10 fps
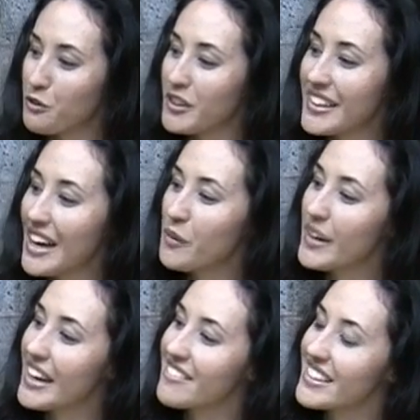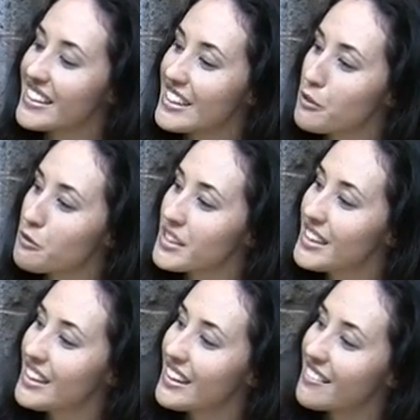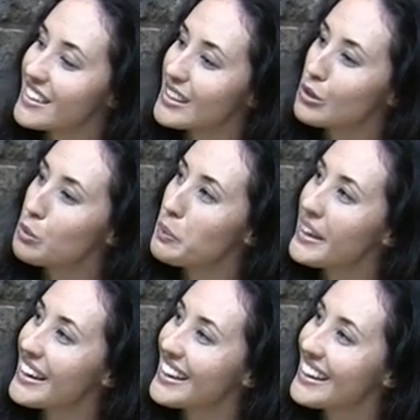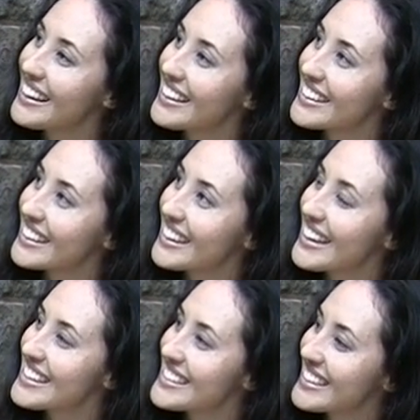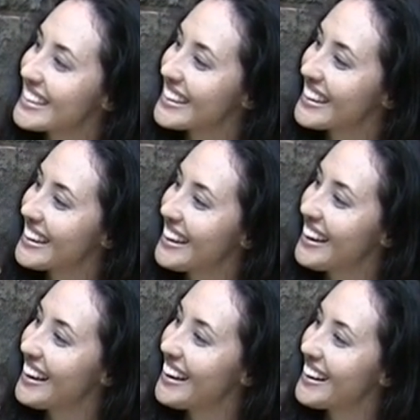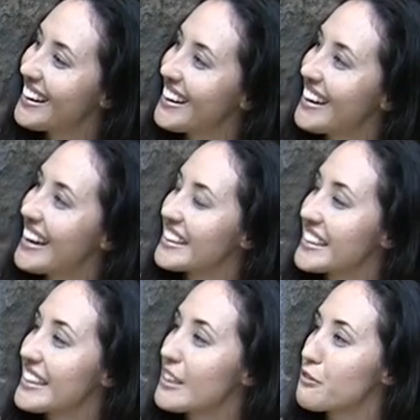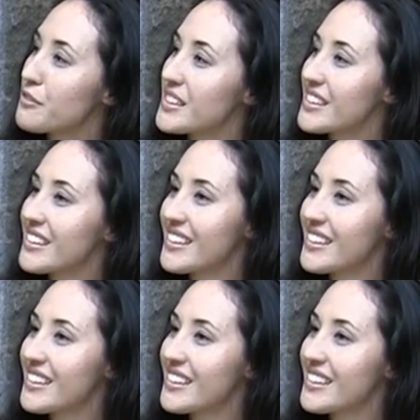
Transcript: for now we have the gift of the lupe, the kite, and the gift